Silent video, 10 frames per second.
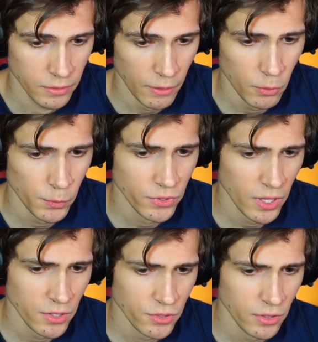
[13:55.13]
that one was
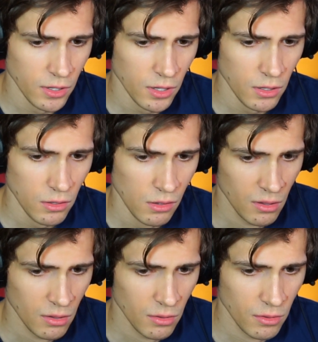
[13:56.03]
honestly
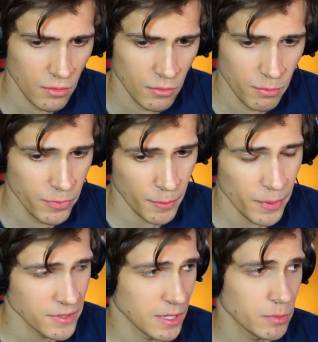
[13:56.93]
the
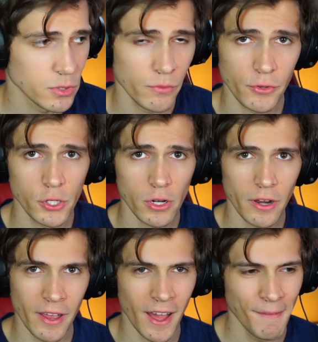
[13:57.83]
best episode for
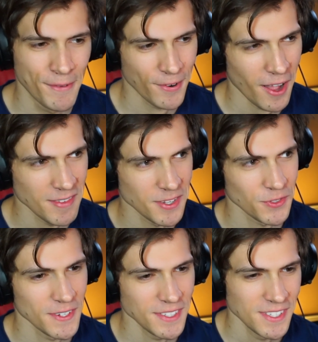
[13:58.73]
sure, for
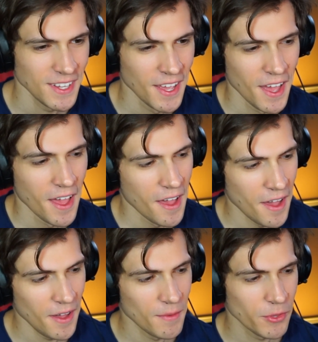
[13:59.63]
obvious reasons.
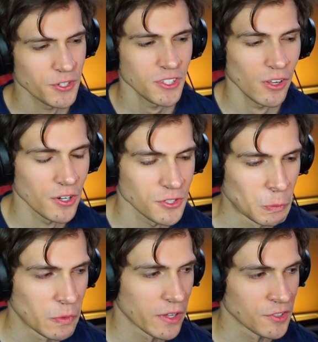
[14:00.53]
There still are
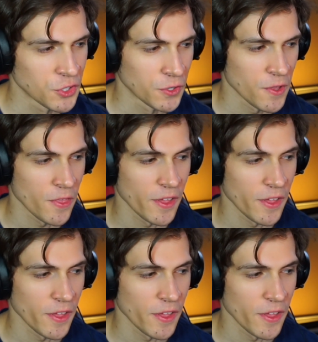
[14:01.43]
some things here and